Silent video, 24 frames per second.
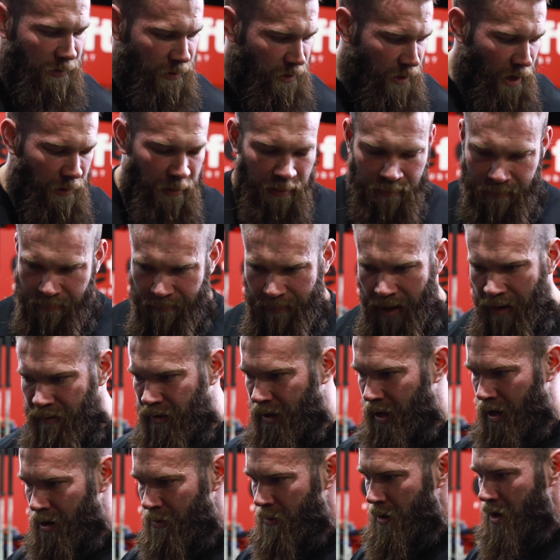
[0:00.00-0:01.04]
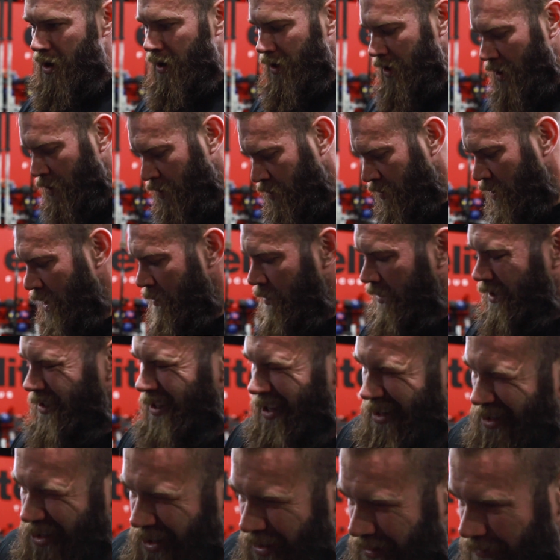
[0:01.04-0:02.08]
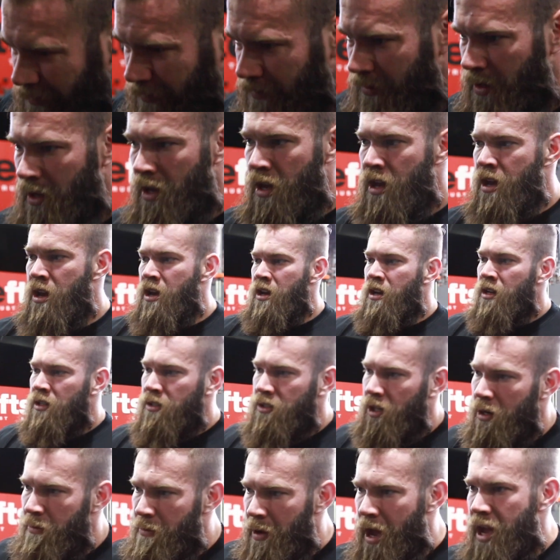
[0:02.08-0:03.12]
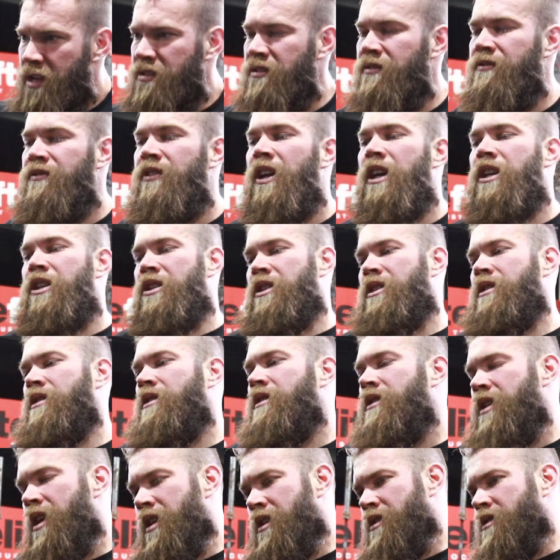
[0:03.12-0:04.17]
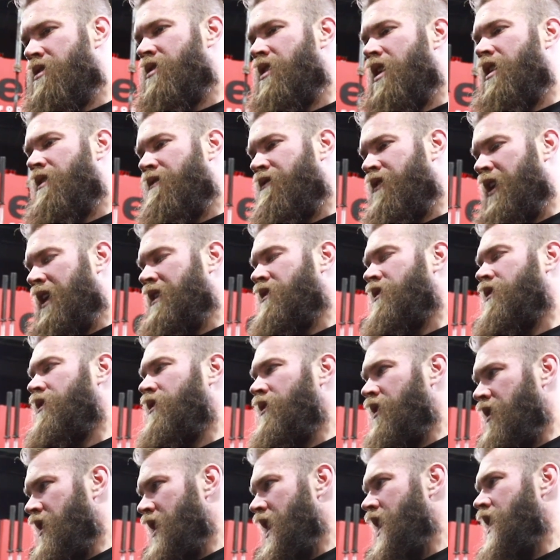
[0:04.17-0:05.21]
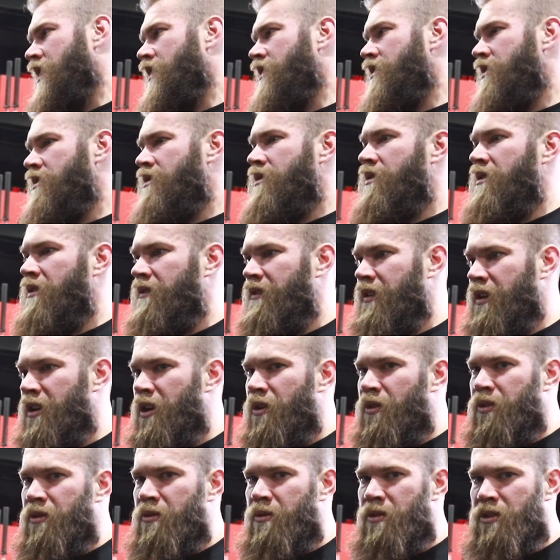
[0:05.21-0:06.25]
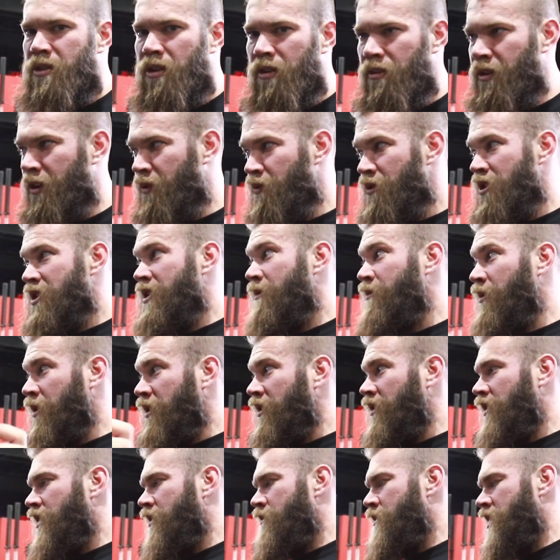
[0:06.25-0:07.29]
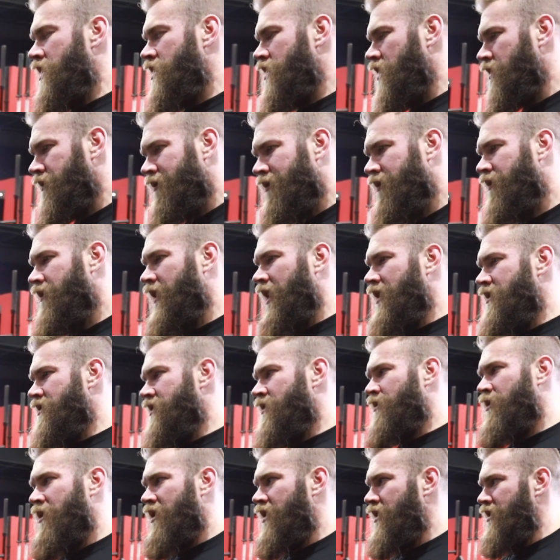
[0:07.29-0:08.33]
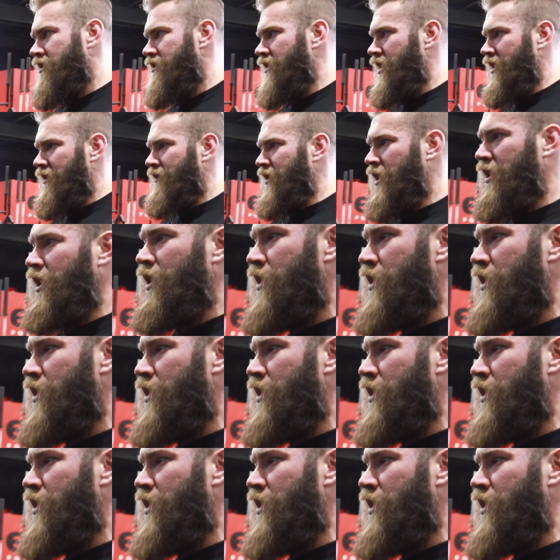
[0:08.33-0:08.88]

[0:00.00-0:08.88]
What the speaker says: just grab a heavy kettlebell, go through hip extension, start passive flexion, and then just like flex the glute at the end, sort of like go through what's called like reciprocal inhibition. Fancy word is like if your